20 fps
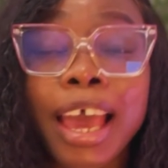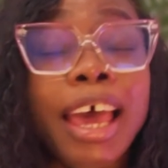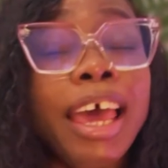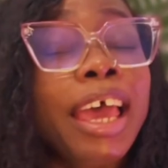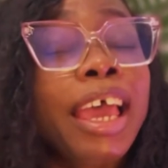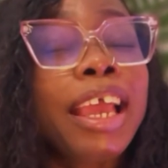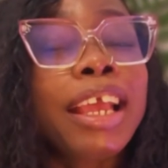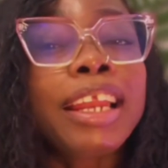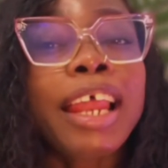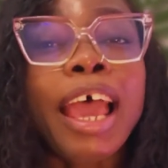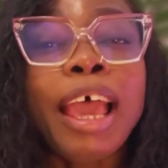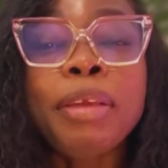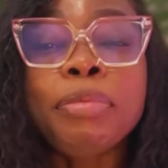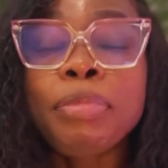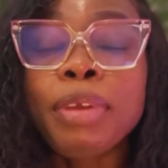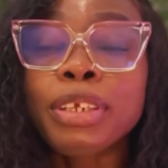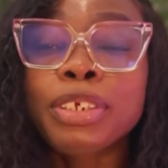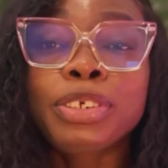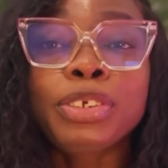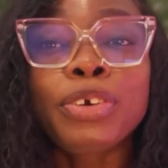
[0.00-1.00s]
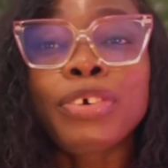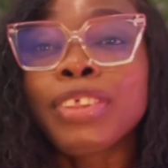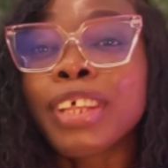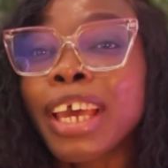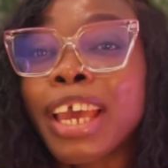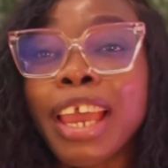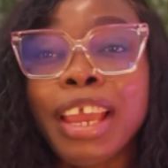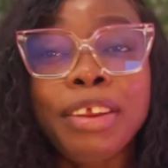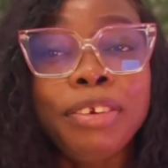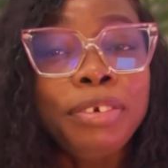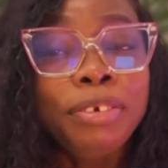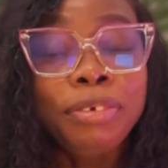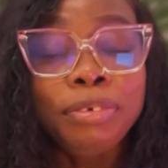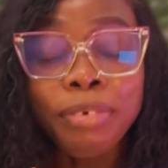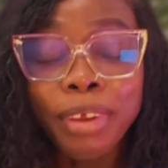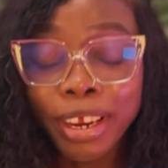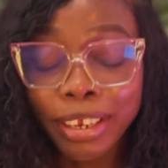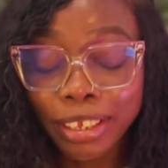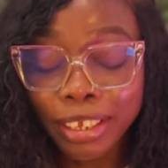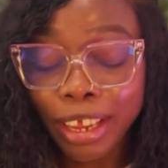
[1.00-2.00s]
And I make sure that I
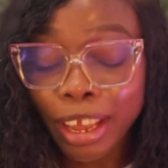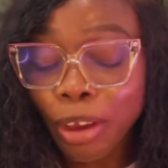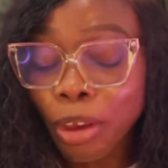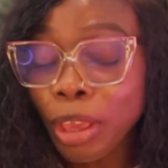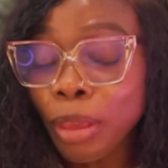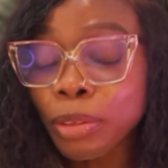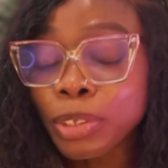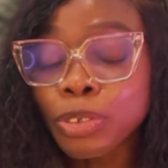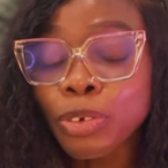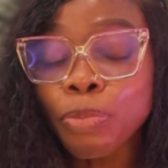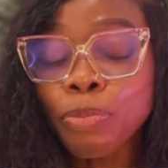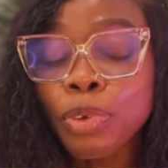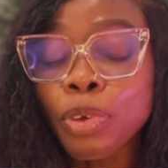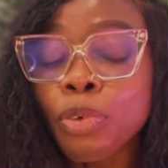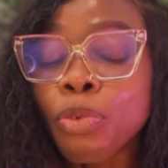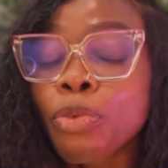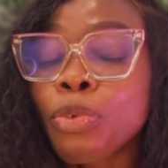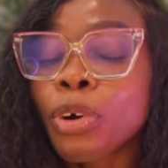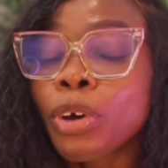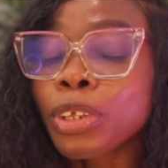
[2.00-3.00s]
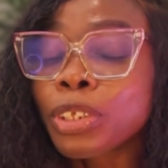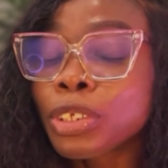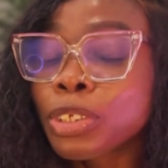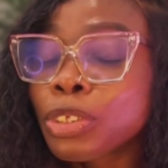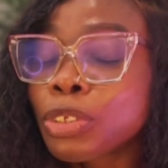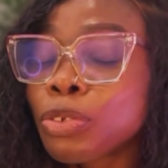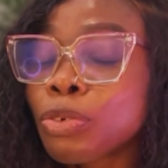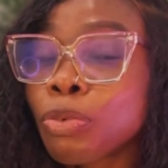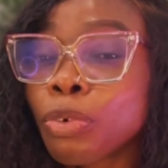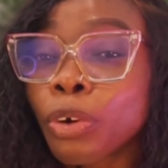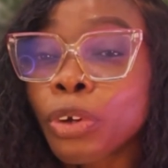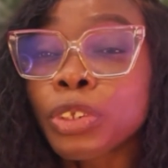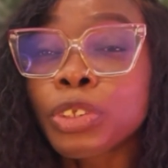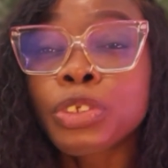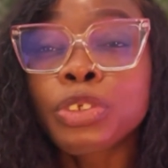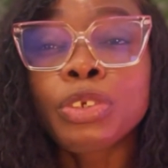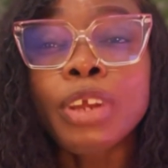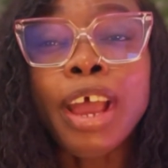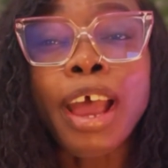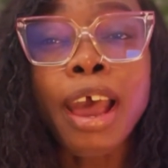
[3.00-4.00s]
read that SOP word to word,
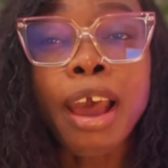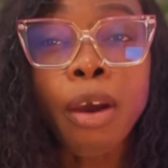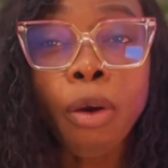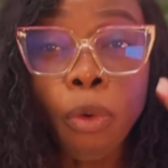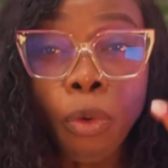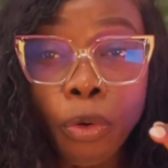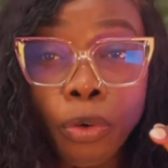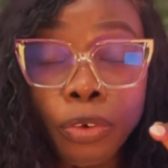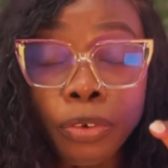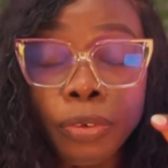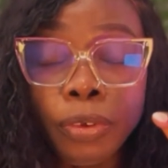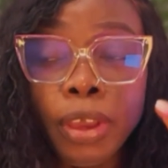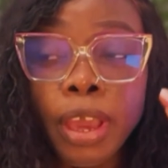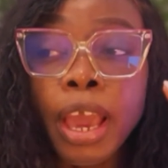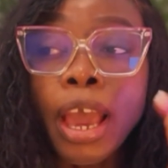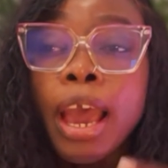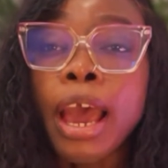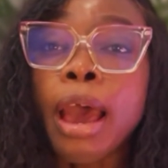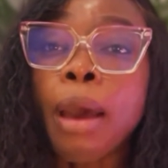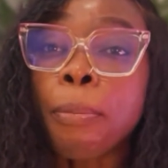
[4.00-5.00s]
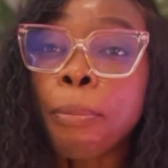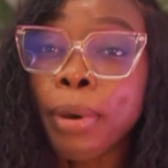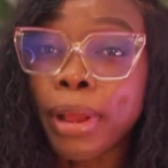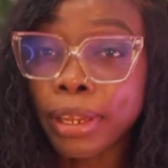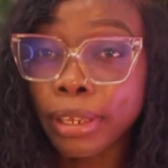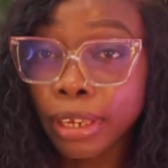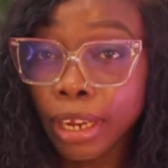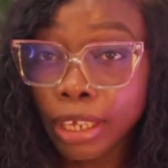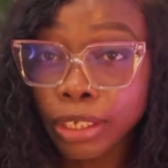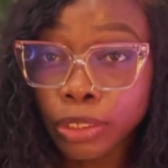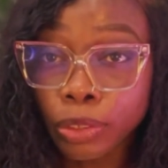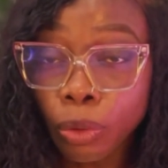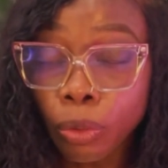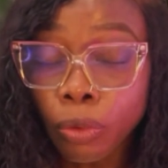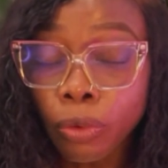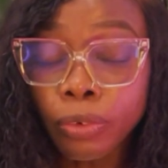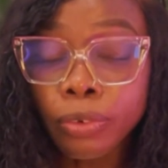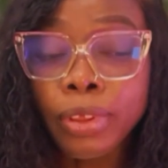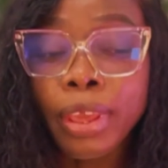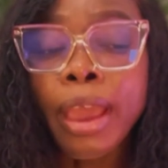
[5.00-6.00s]
her own, her partner's
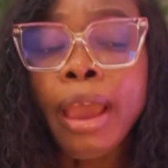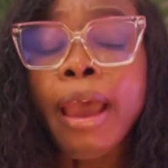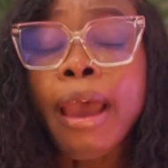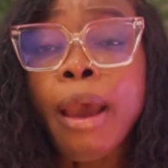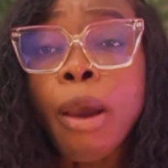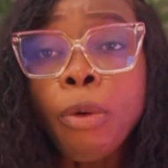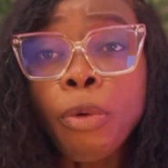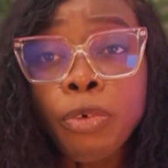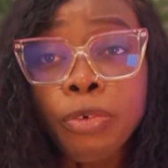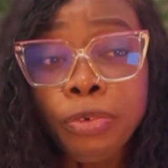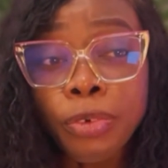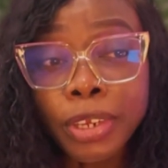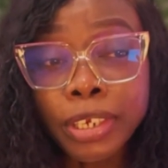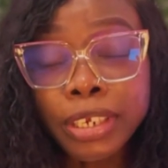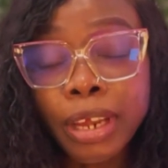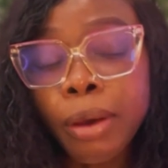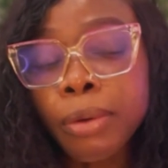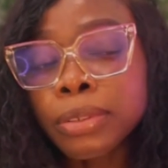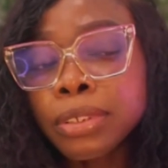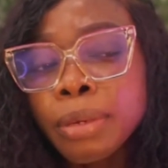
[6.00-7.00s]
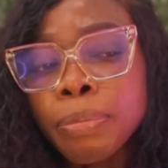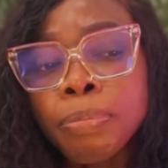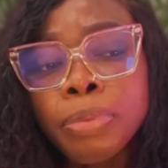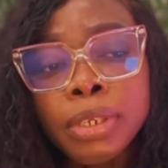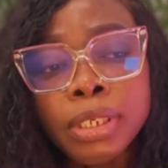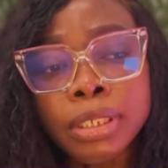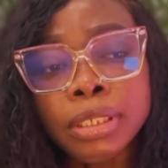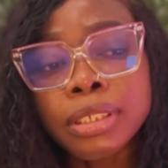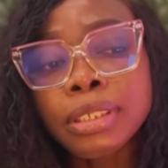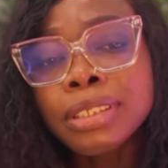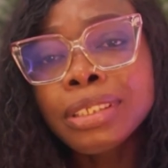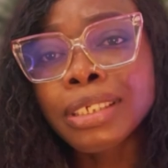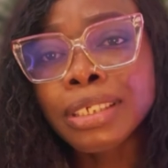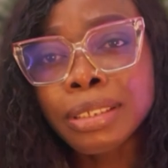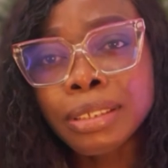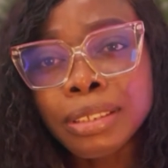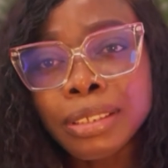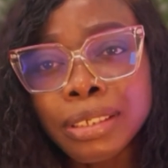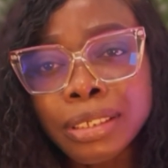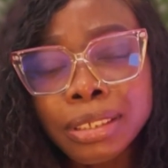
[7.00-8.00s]
own. I will read, I'll say, please,
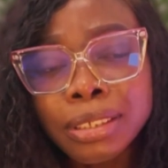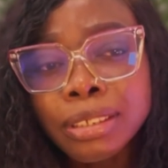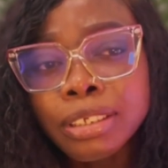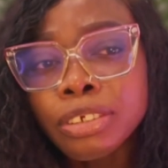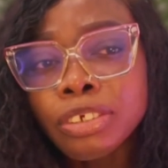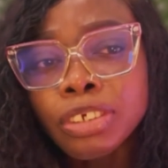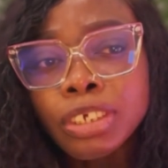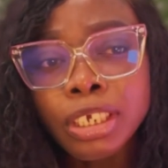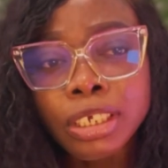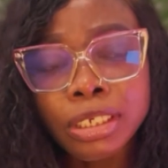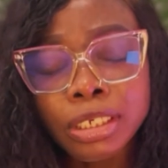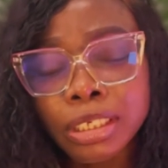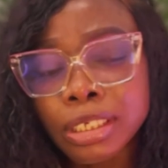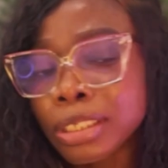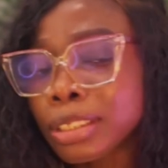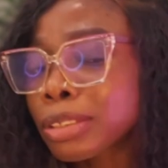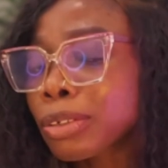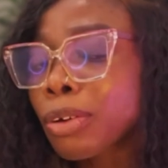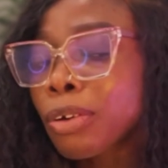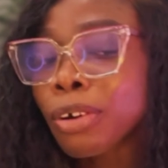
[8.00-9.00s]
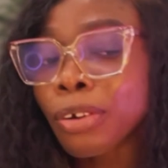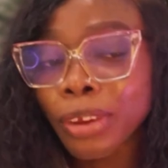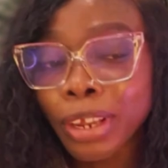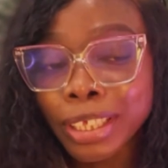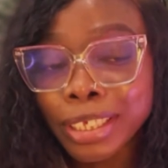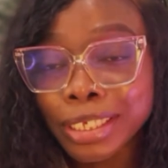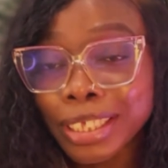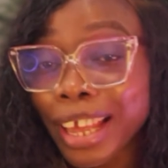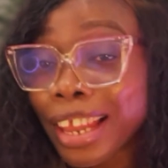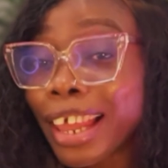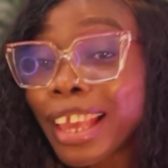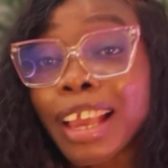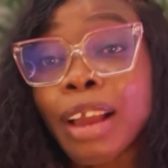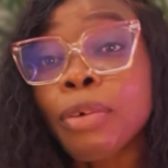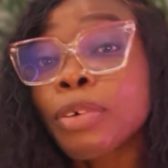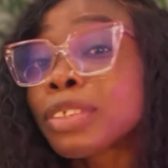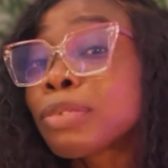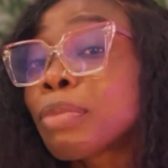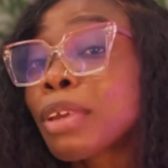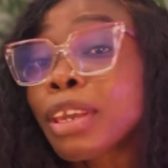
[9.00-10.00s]
this, change this, correct. Like, I
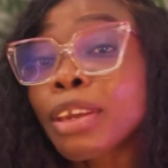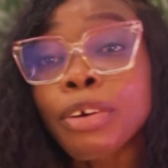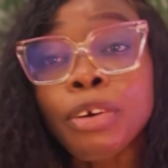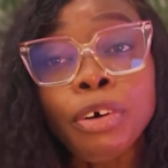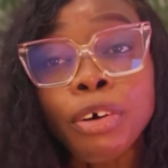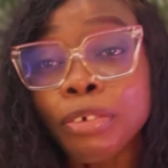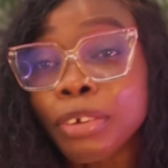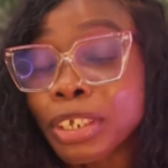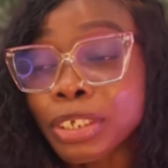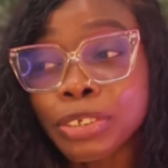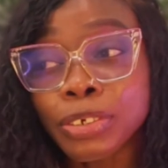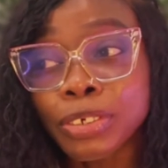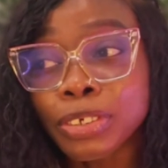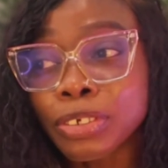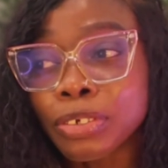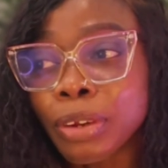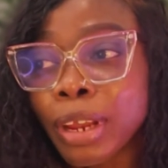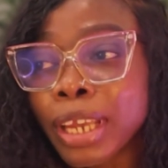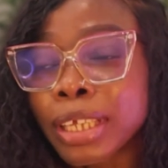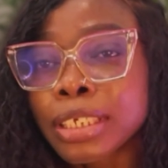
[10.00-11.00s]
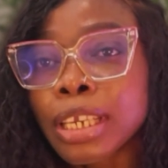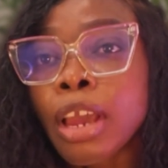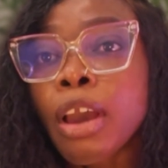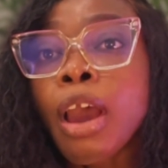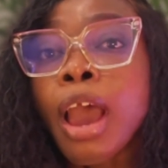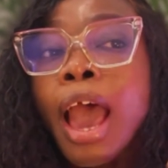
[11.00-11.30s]
was making corrections, right?